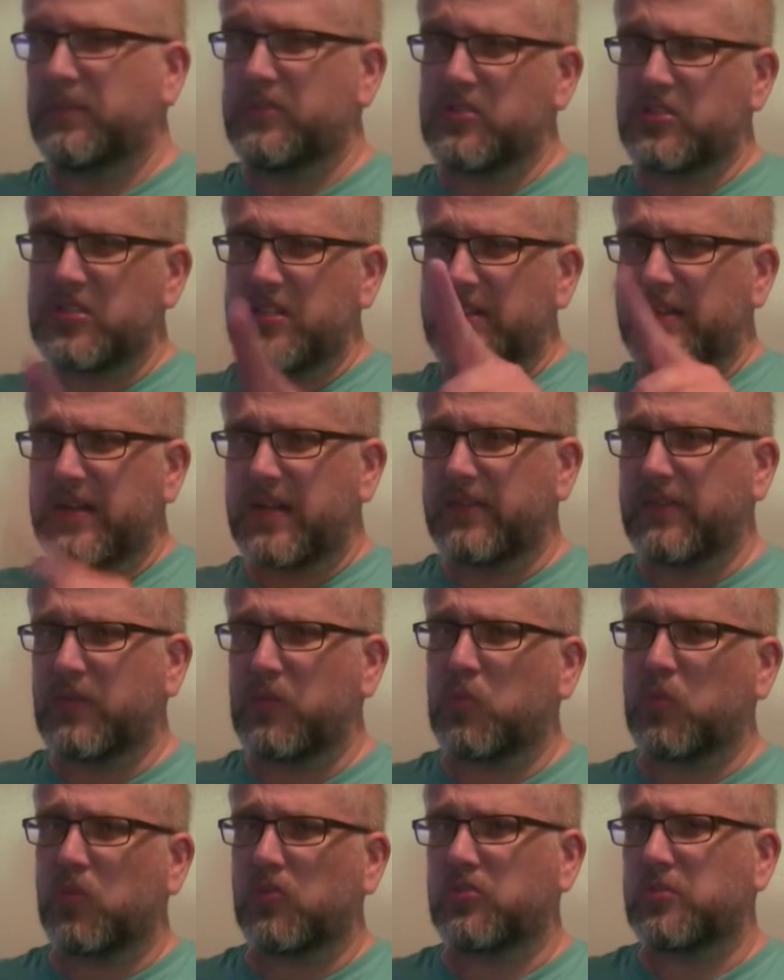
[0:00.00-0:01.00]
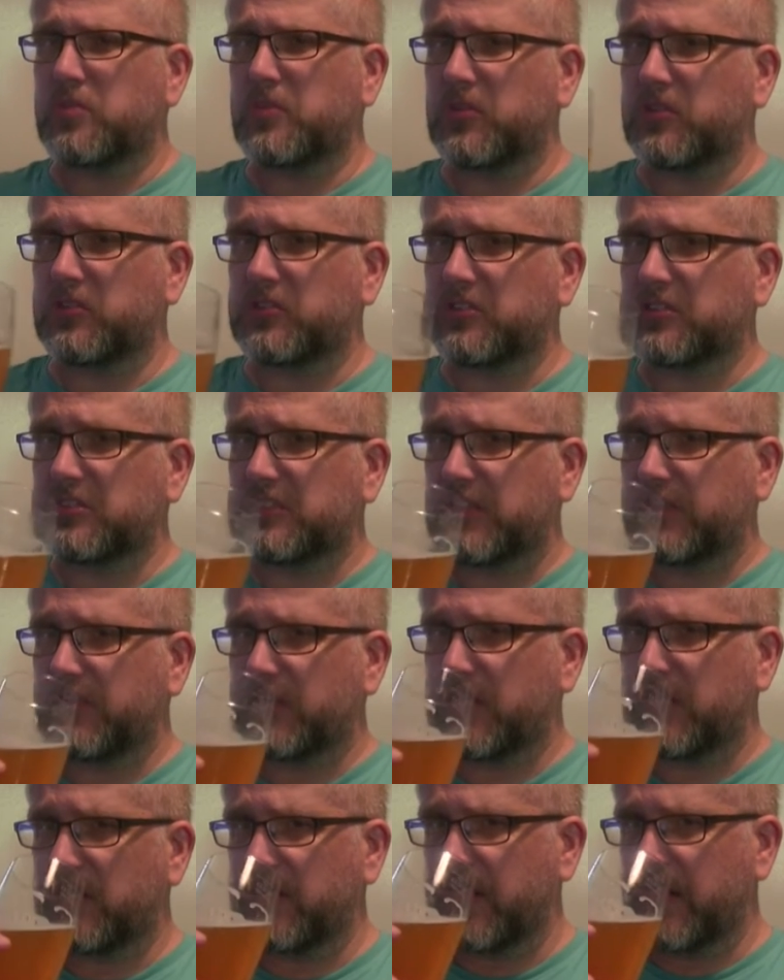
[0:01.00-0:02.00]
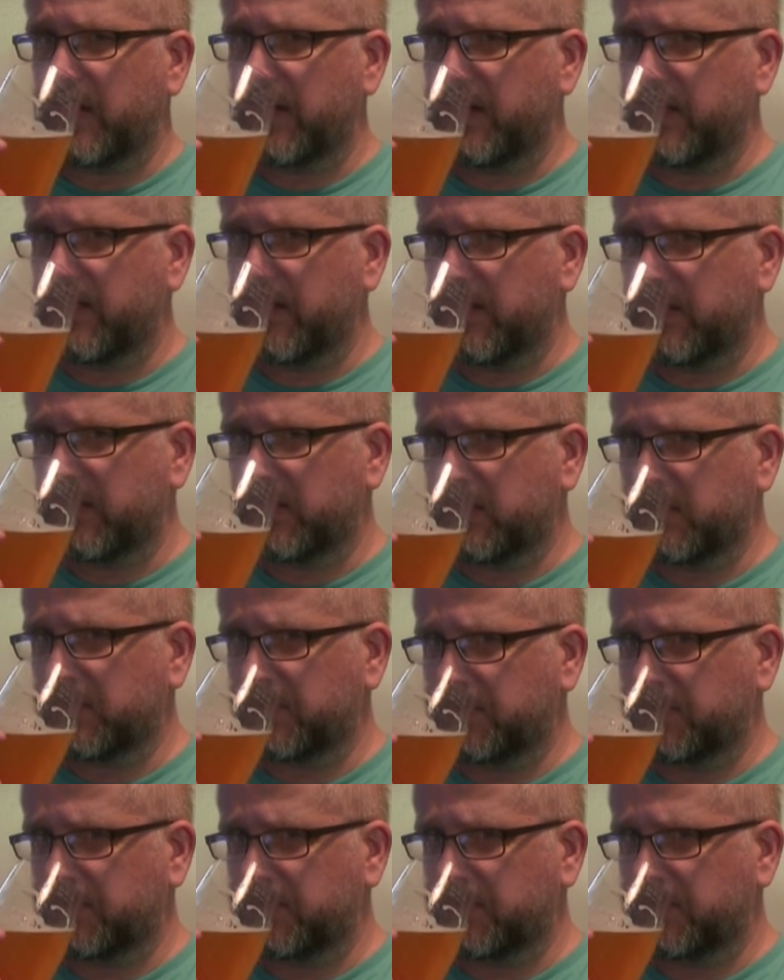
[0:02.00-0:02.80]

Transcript: just going to dive in once more and just see if I can't get anything else.